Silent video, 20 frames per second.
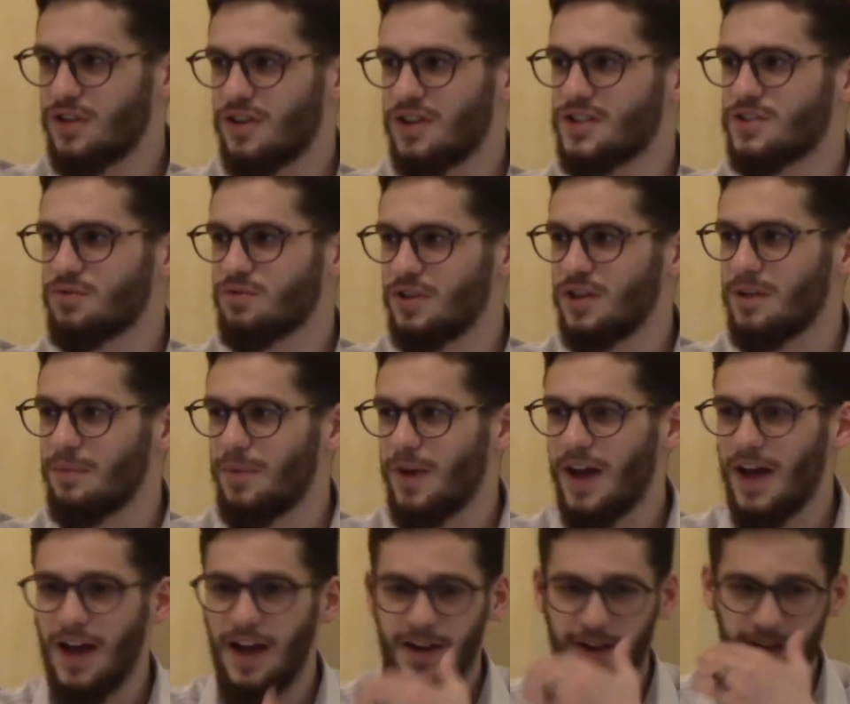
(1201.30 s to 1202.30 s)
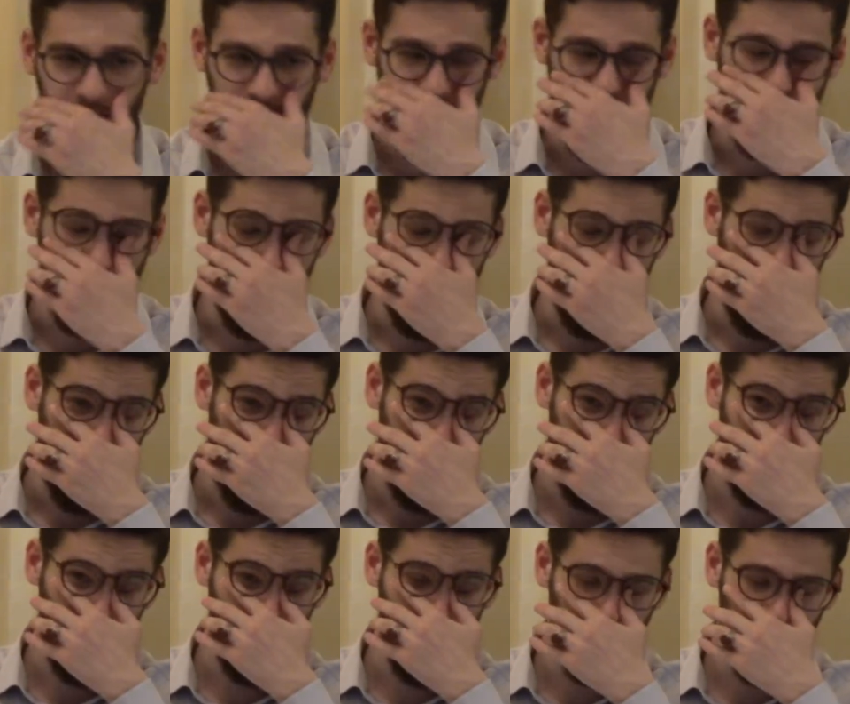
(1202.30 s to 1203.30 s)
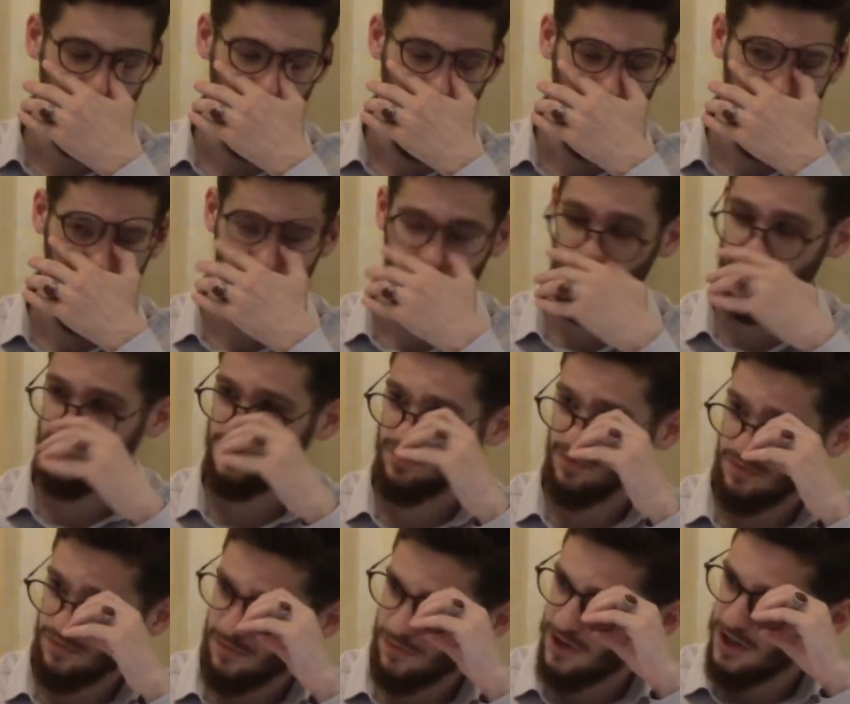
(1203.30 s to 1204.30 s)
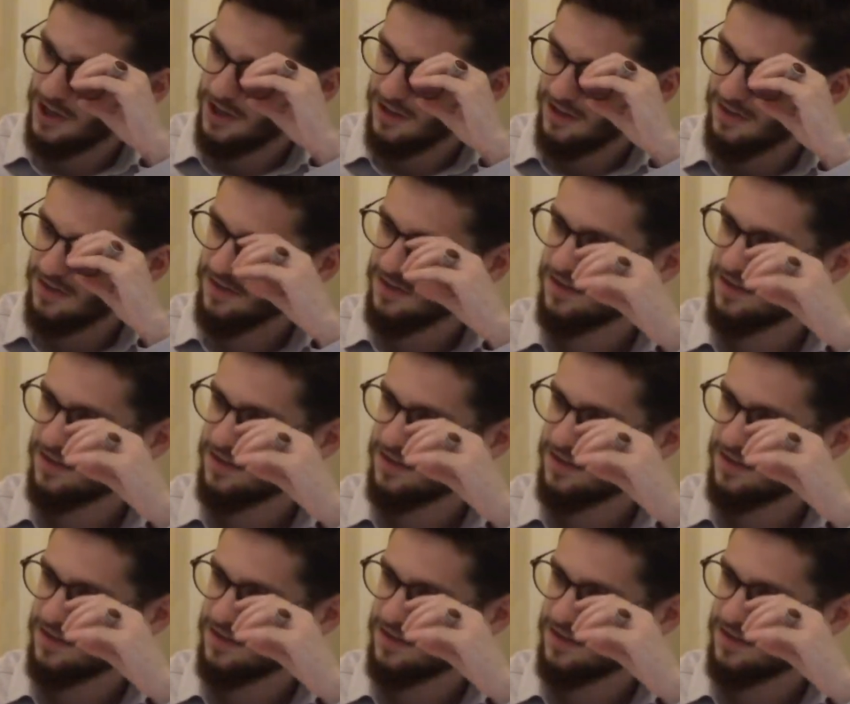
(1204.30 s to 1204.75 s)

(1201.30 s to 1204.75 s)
us really bad, and you're not going to do this for free.